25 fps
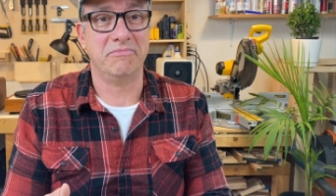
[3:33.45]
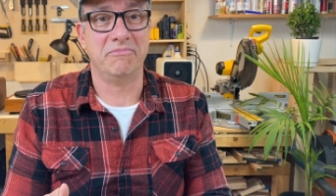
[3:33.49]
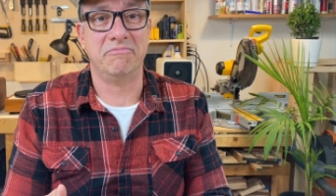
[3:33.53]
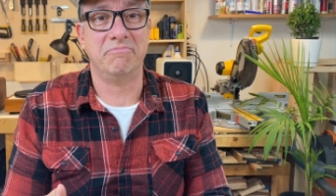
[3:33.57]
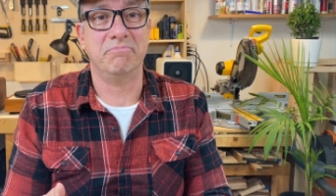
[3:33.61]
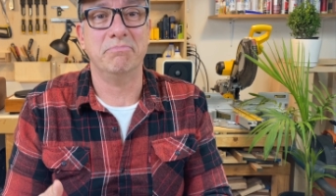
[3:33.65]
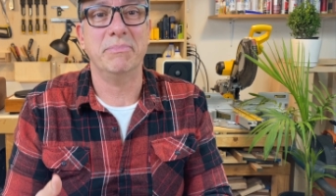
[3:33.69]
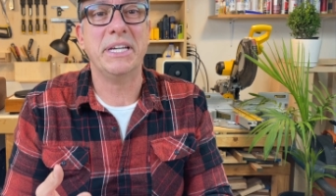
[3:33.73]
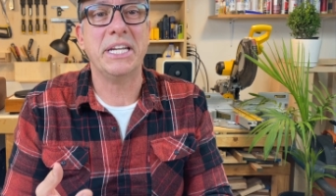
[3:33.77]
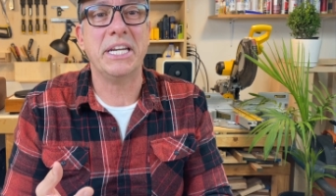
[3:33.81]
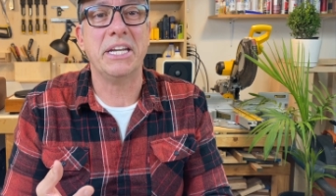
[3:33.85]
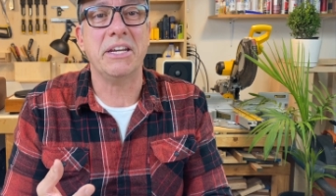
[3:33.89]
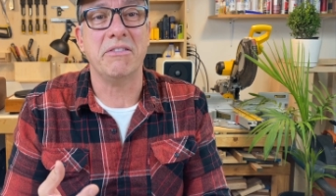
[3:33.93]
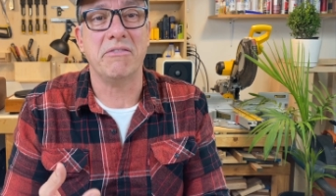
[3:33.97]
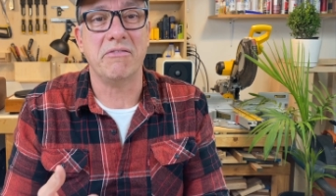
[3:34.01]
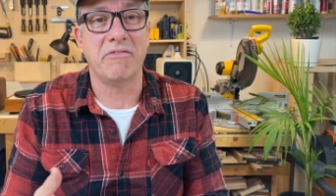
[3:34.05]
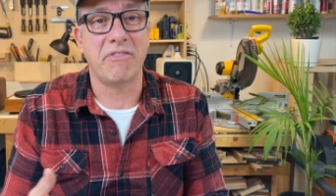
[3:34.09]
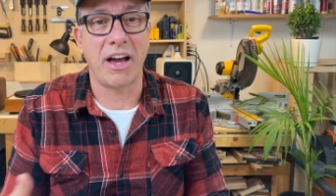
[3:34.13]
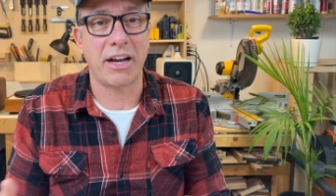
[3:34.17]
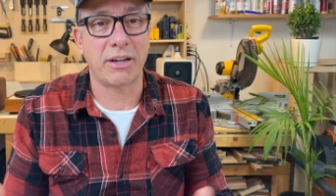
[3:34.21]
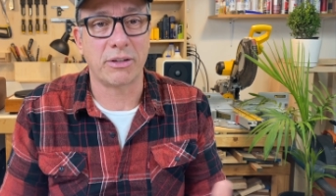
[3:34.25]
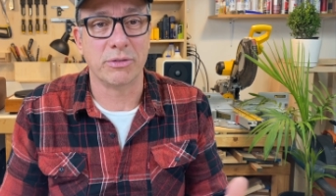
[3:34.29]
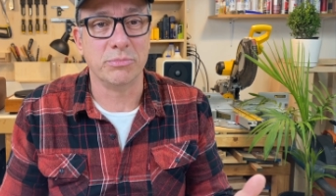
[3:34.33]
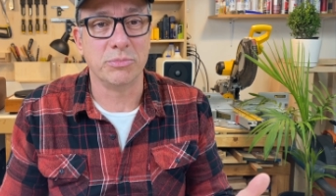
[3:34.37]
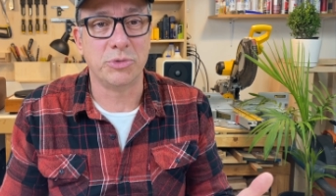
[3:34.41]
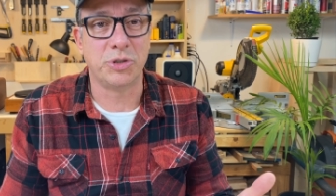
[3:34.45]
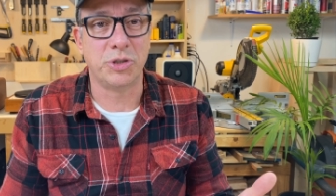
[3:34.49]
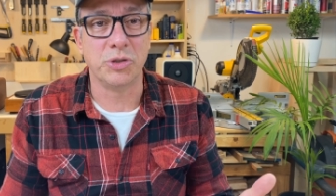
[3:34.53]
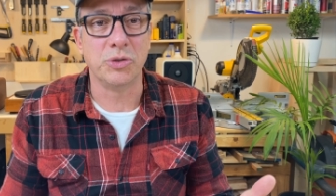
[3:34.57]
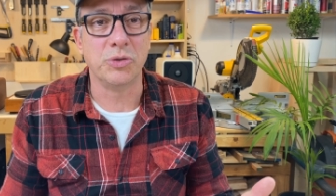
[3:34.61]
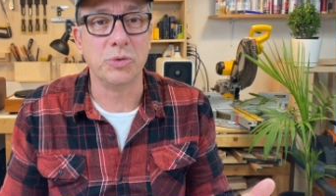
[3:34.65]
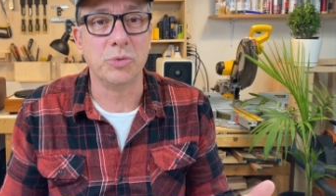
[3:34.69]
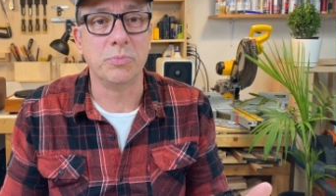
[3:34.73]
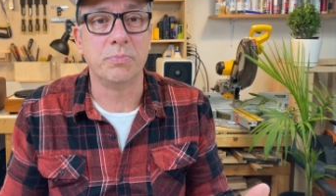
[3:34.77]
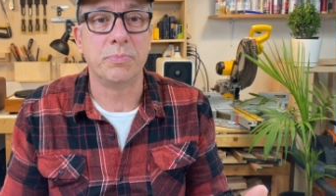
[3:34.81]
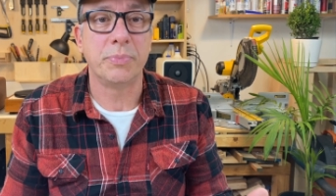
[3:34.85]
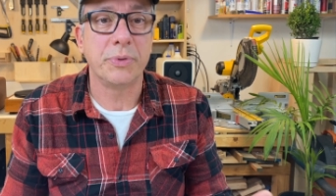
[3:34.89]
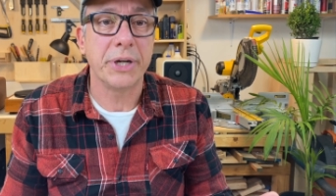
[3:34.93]
mini vacuum
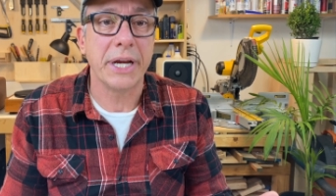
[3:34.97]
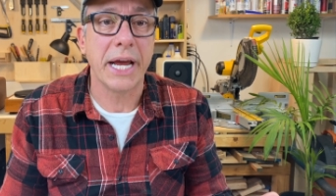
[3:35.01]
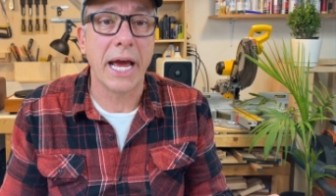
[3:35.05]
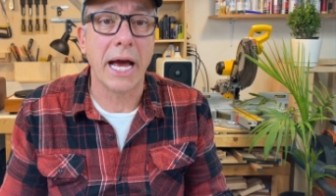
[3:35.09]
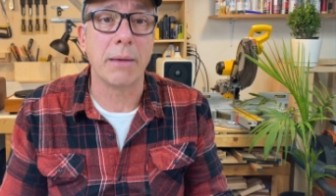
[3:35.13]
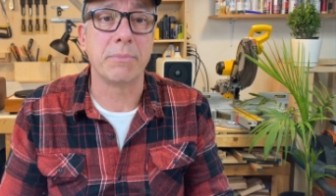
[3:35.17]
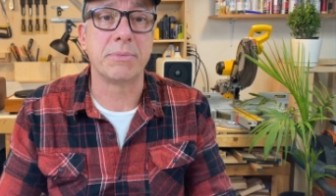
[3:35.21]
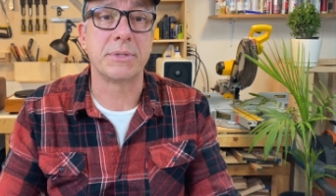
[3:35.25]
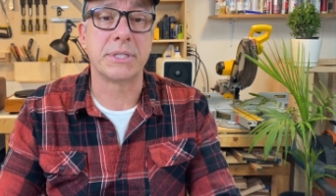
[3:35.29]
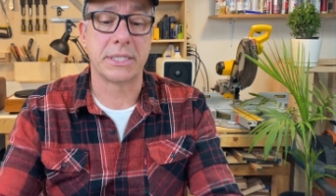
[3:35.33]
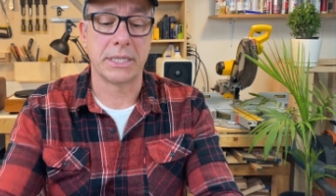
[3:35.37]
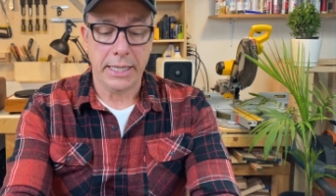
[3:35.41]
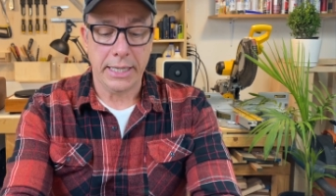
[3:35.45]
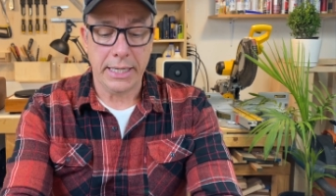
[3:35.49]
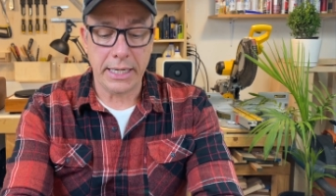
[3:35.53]
tube preamps.